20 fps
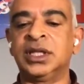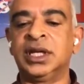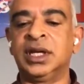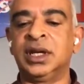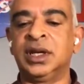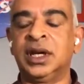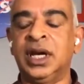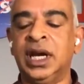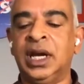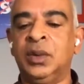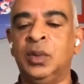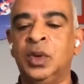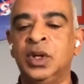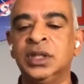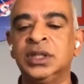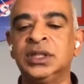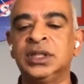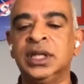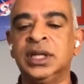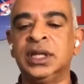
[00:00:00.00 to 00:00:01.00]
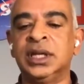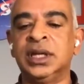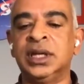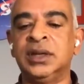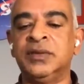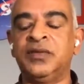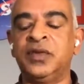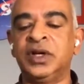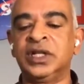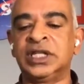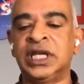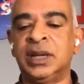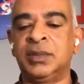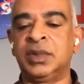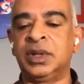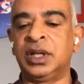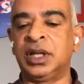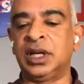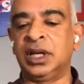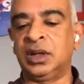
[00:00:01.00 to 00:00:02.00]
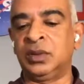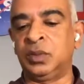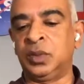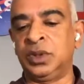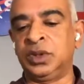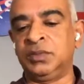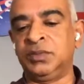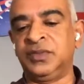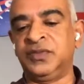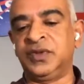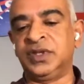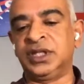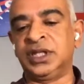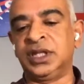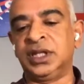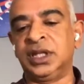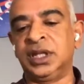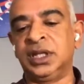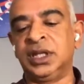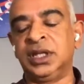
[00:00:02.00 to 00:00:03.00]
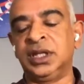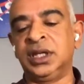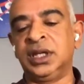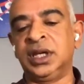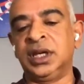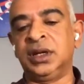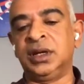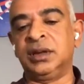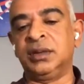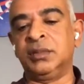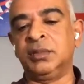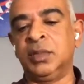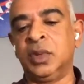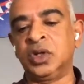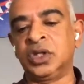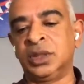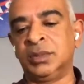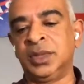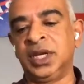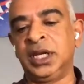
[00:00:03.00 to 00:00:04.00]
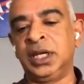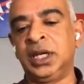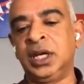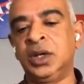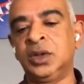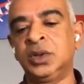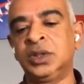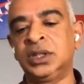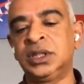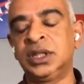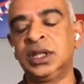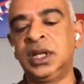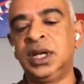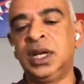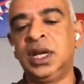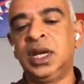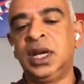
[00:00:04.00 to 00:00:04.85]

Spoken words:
For example, we visited the Mozambique coast.